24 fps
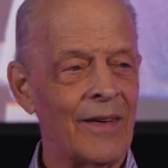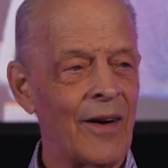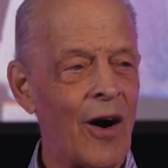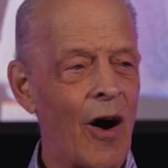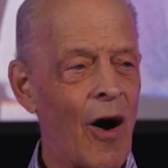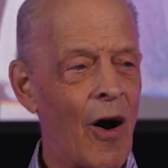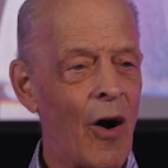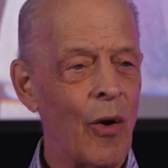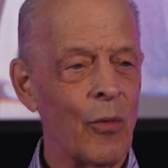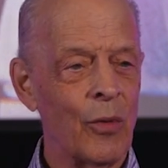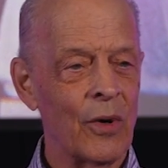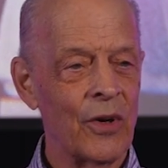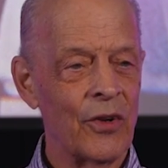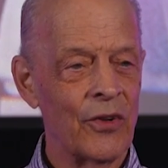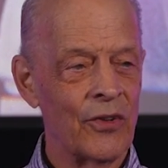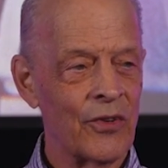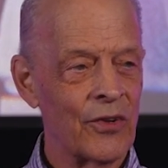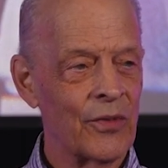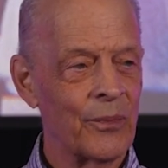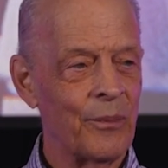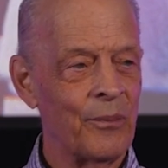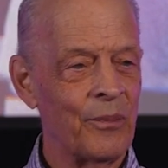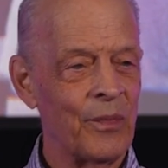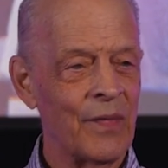
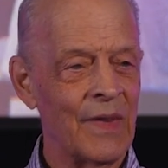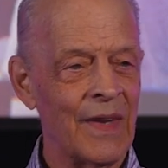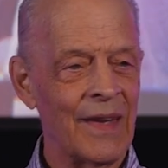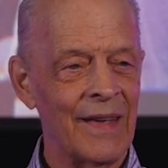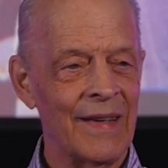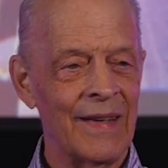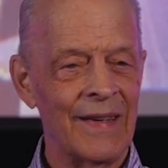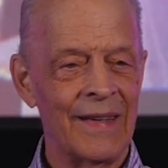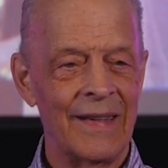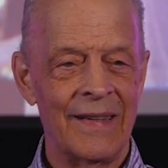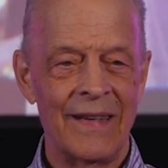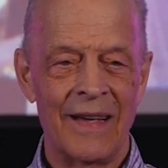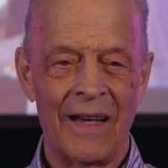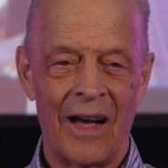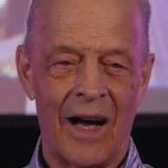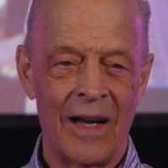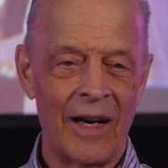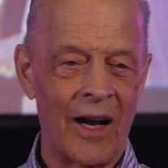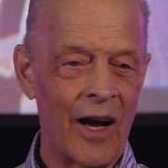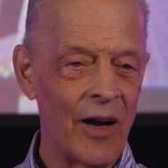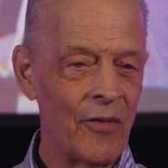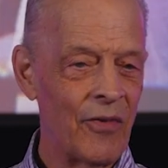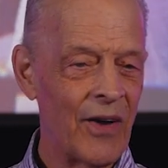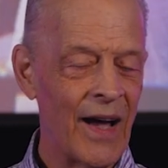always,
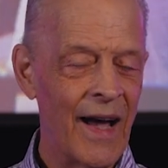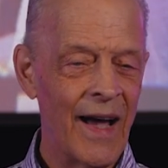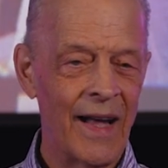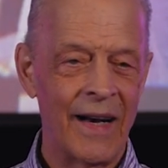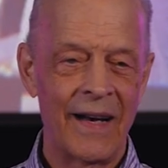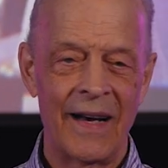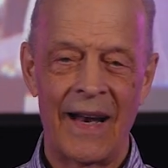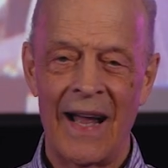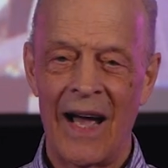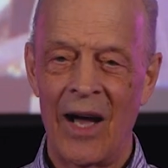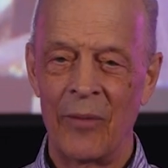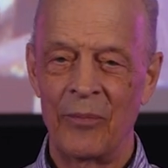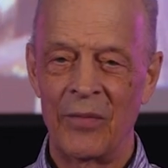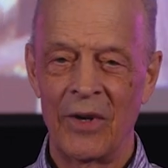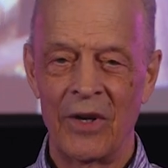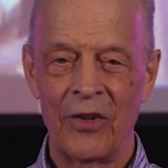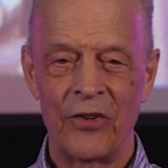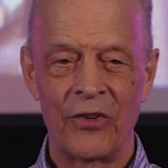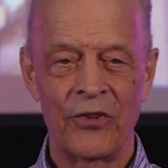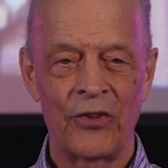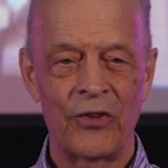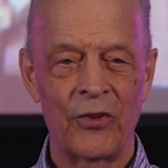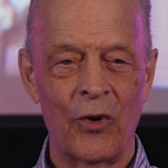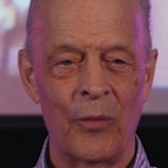and I've had it happen
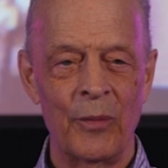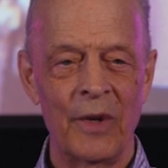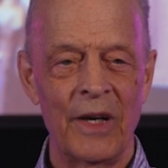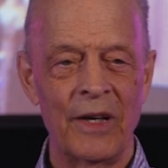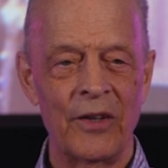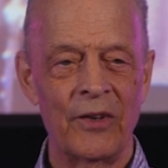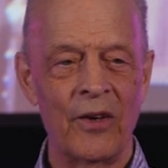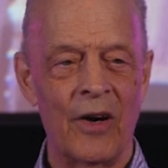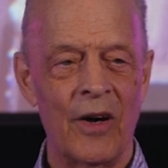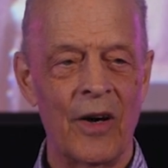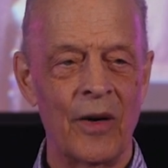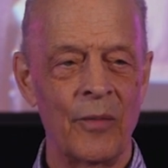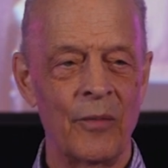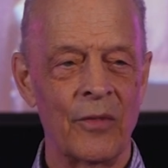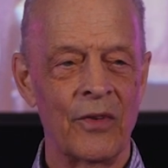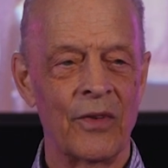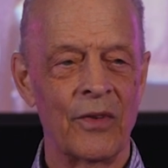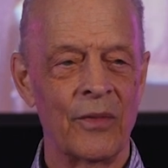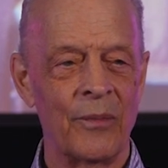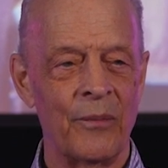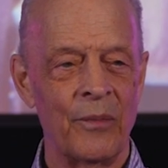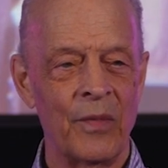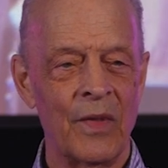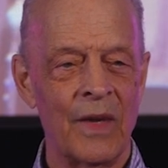so many
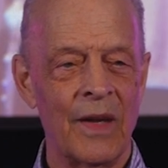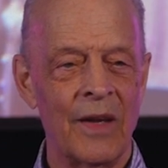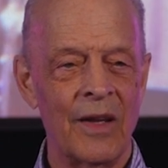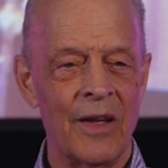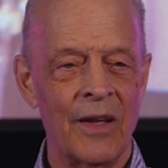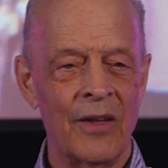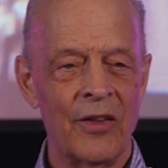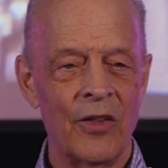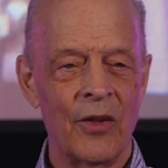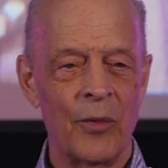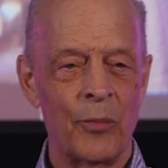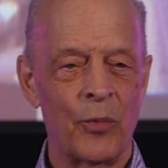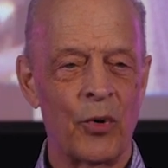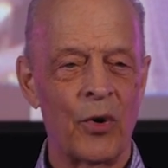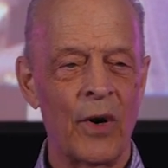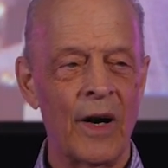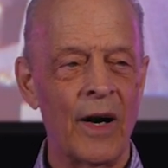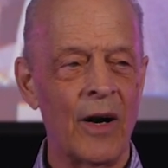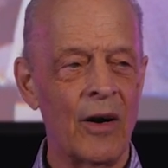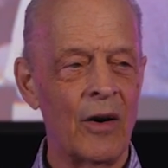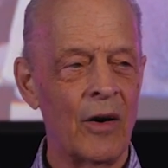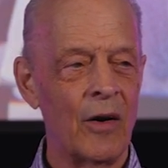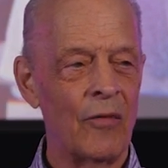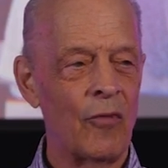times, the
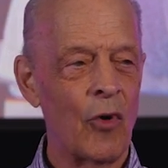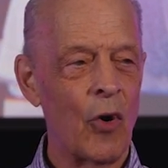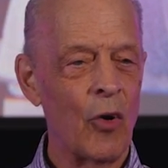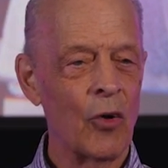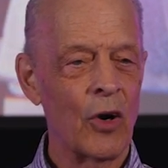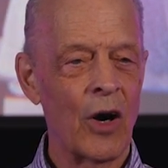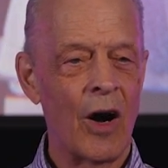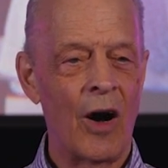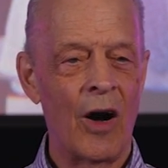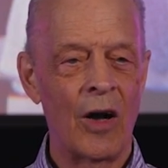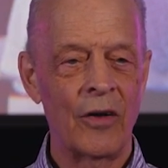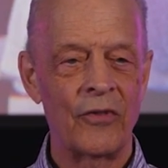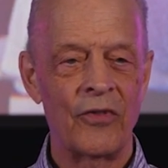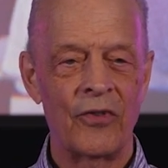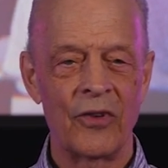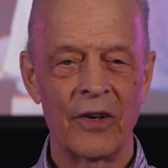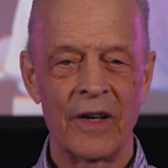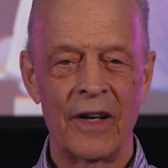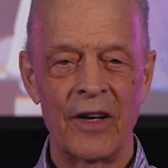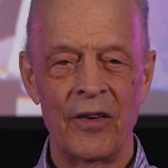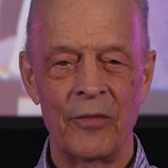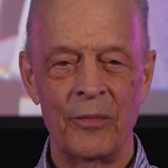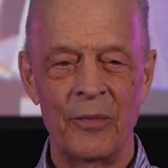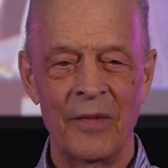prayer of, oh God,
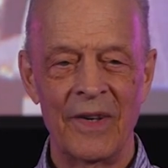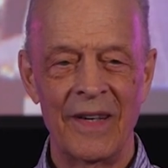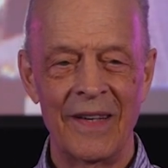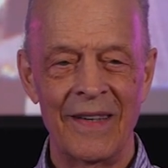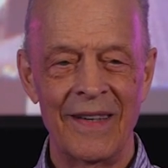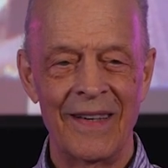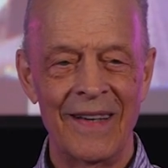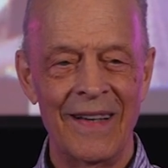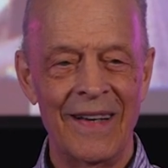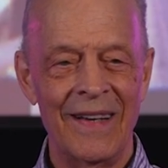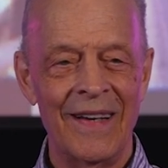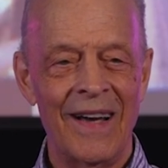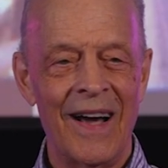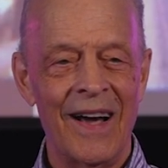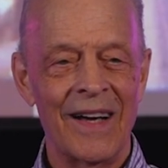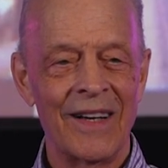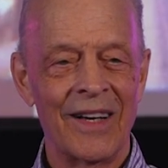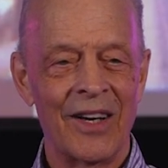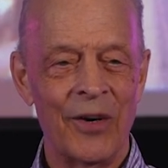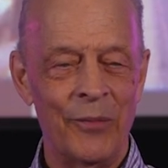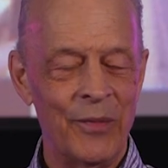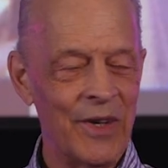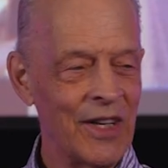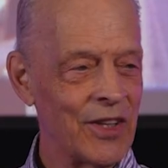forgive me,
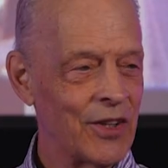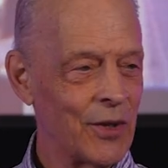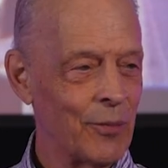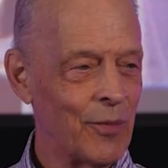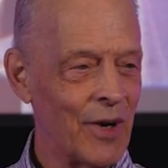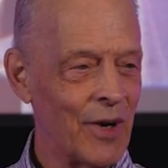come into